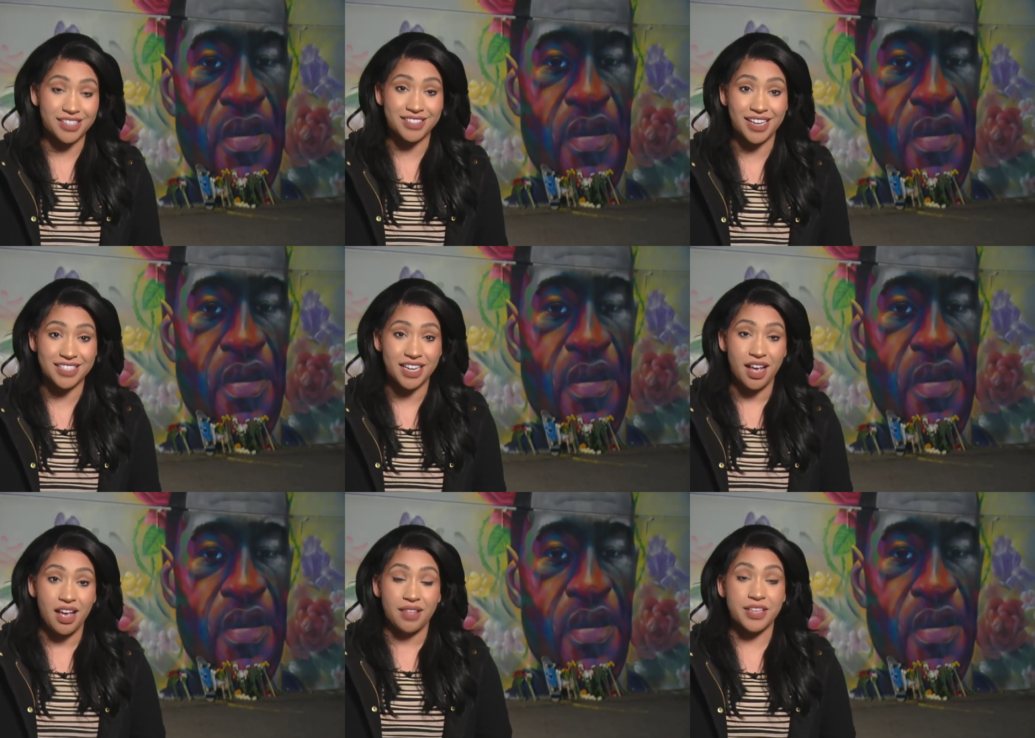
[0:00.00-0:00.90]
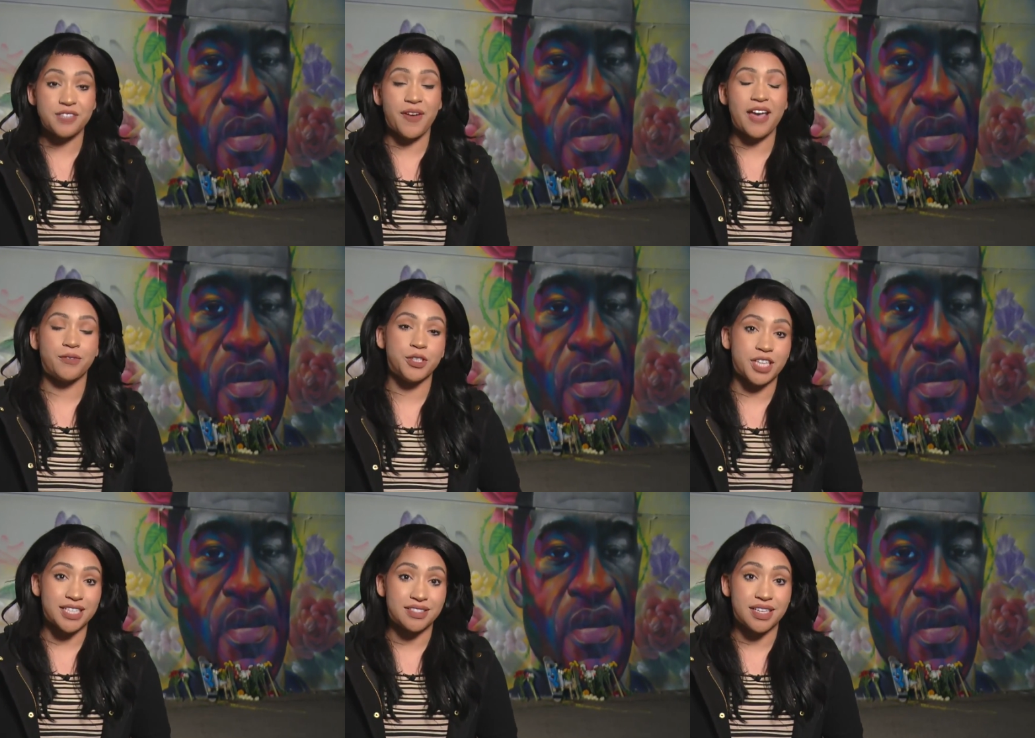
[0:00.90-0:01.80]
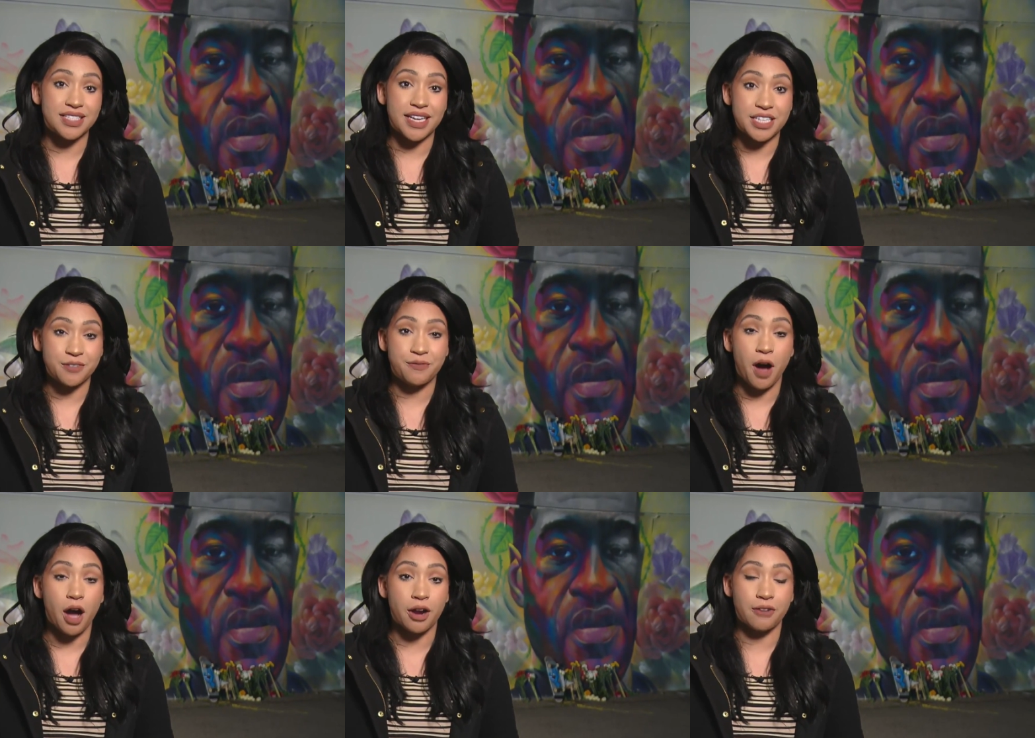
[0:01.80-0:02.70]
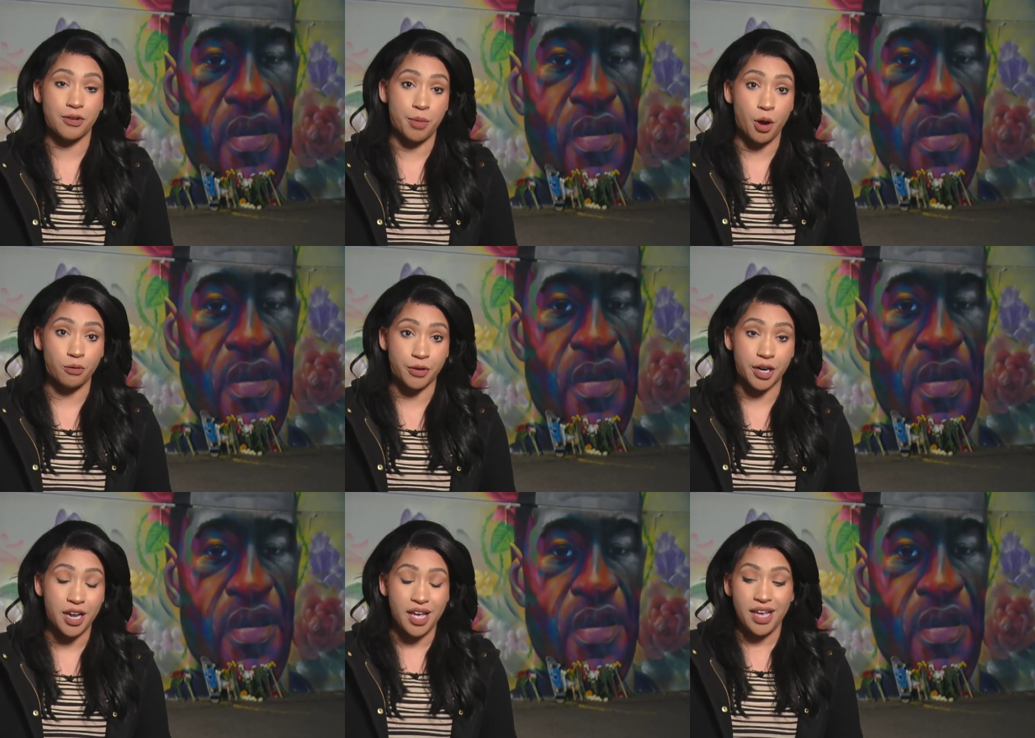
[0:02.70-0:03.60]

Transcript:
Speaker 1: He says this fight for justice is far from over.